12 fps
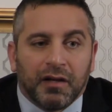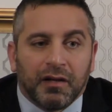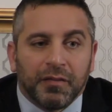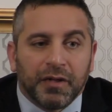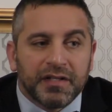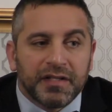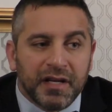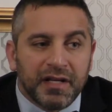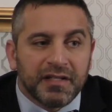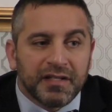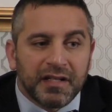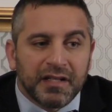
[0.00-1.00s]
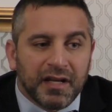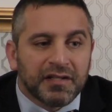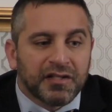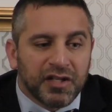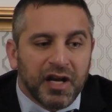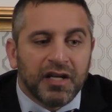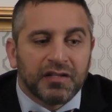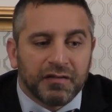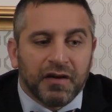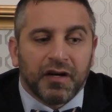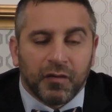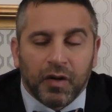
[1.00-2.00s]
Because it does change
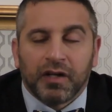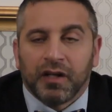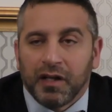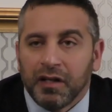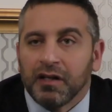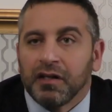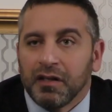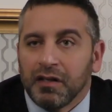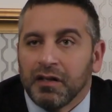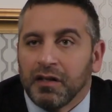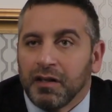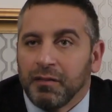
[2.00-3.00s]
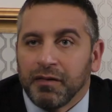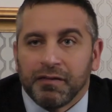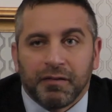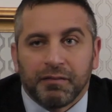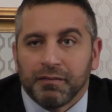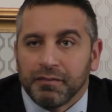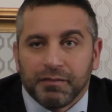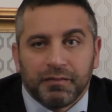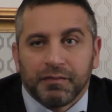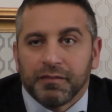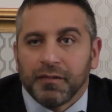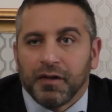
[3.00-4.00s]
very quickly. I mean, from
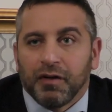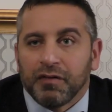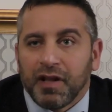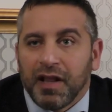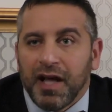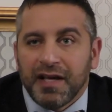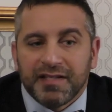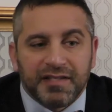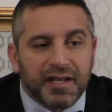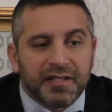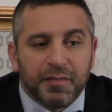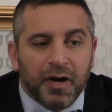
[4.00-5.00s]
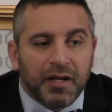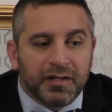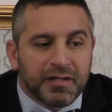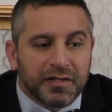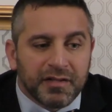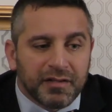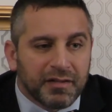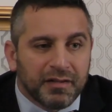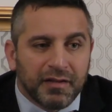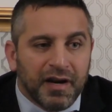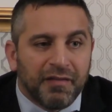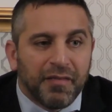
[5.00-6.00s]
over the last 6 months,
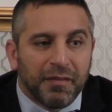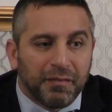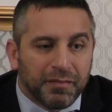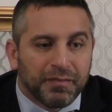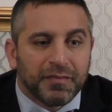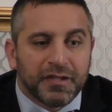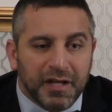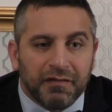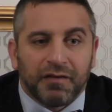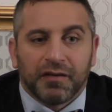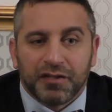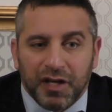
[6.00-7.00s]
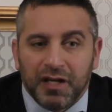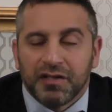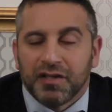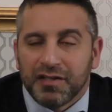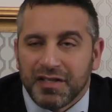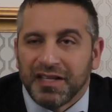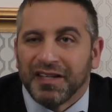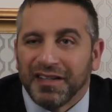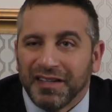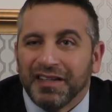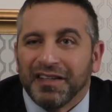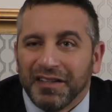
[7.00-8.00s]
there have been several changes
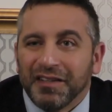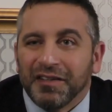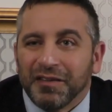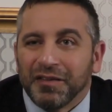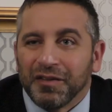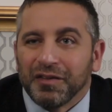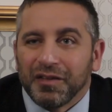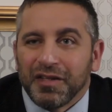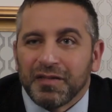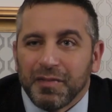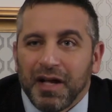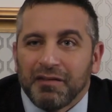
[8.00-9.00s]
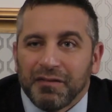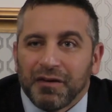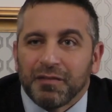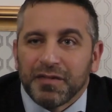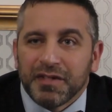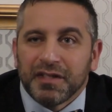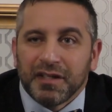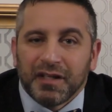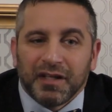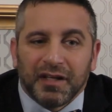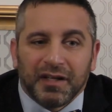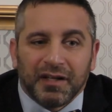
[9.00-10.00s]
to these platforms,
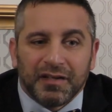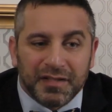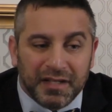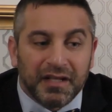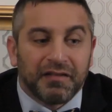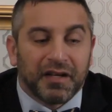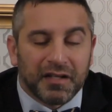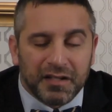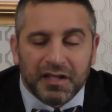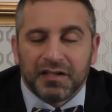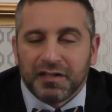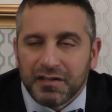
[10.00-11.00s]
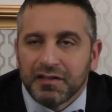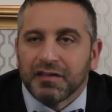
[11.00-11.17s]
significant changes.